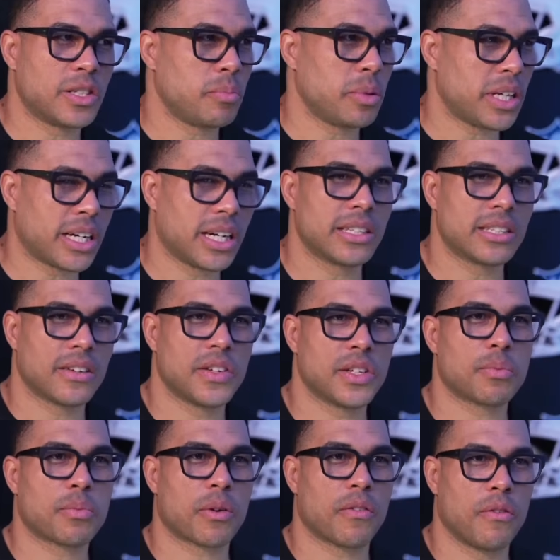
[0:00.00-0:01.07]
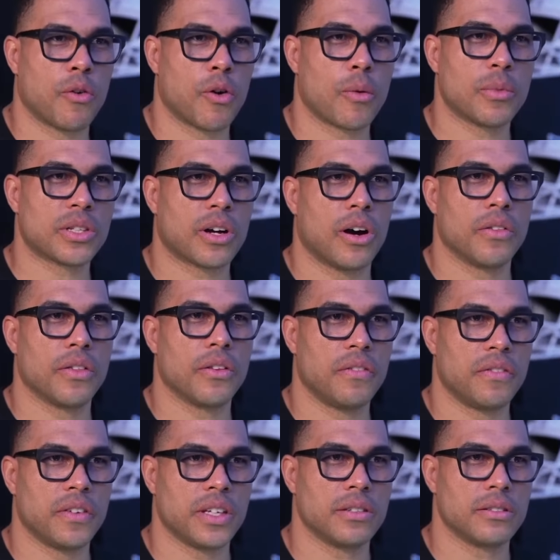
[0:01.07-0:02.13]
because of his performance on the
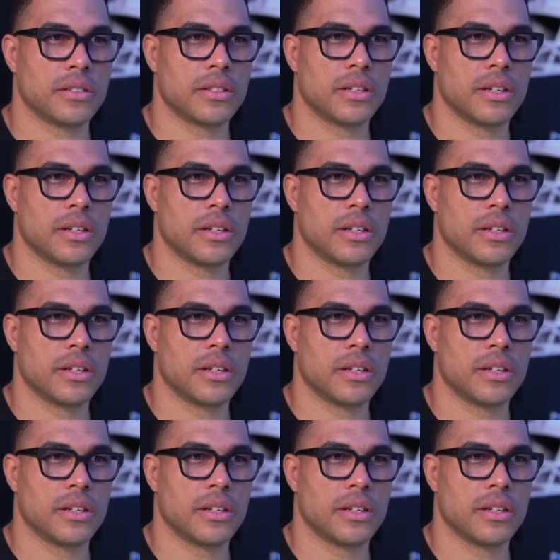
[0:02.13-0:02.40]
field.